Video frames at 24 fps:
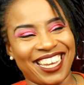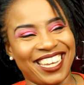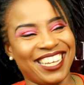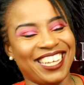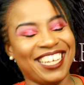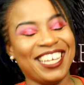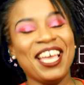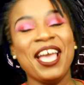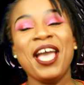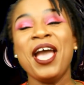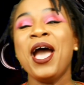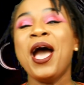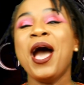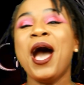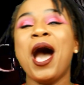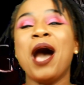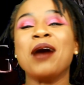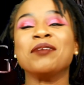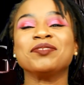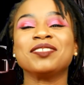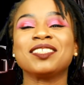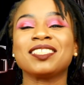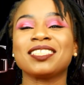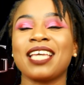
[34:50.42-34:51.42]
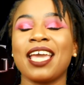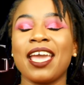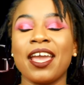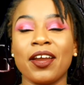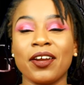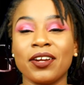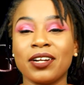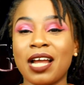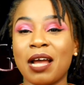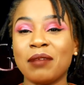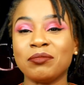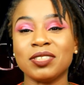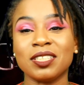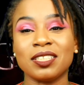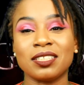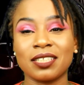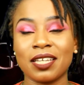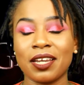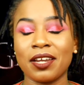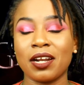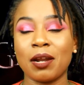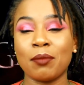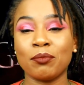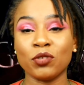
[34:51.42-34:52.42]
like, I'm scared. I'm just
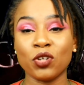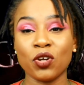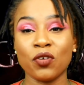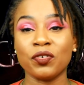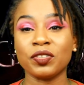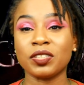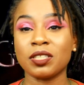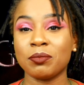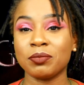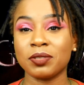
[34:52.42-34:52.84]
scared. I'm nervous.